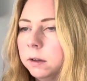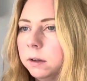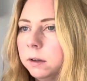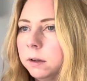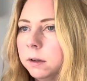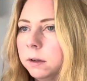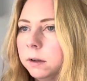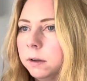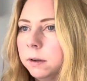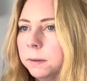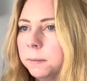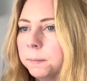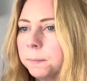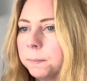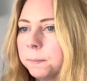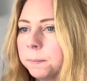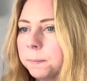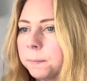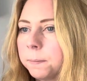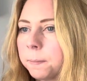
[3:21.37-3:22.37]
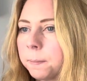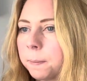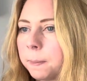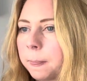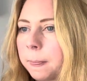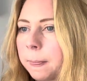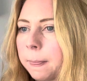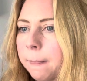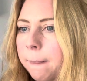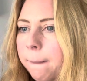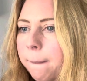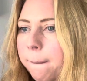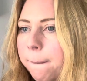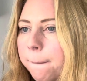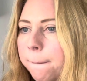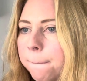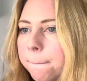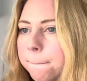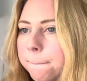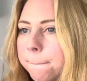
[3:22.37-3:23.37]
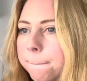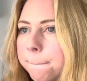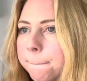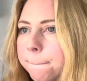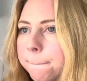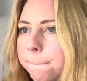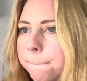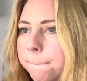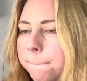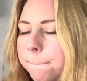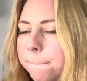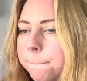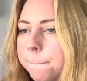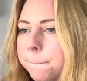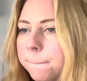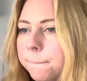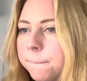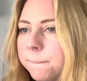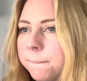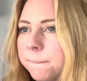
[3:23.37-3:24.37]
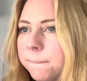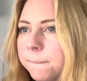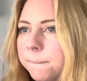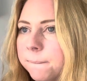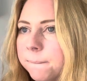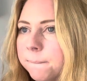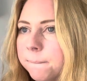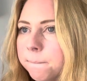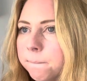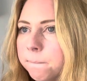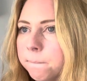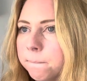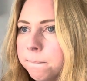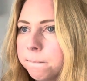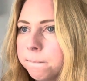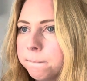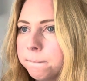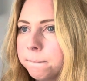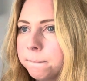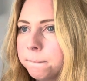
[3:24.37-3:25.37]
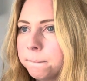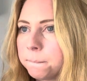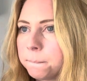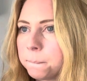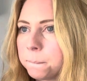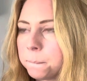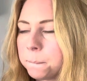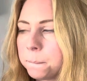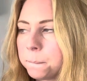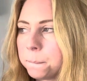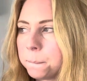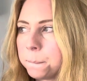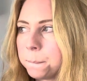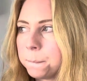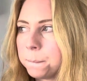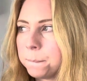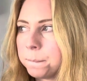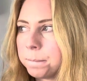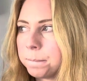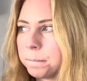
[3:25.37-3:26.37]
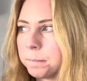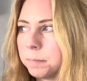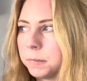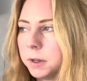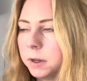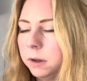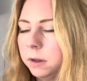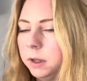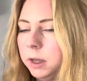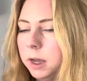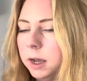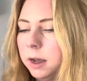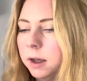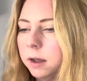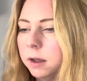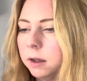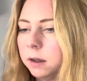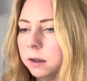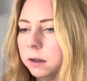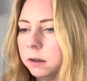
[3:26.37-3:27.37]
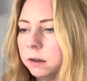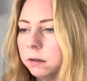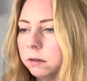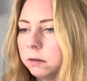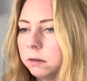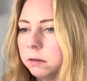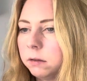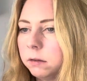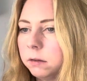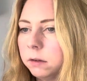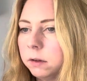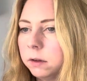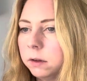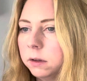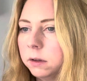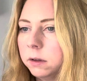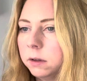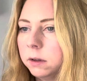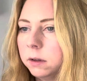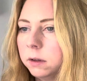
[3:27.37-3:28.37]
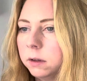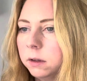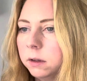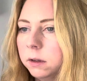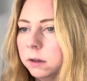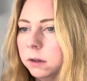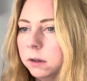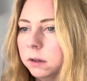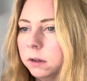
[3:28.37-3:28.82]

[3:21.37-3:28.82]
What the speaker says: [no speech]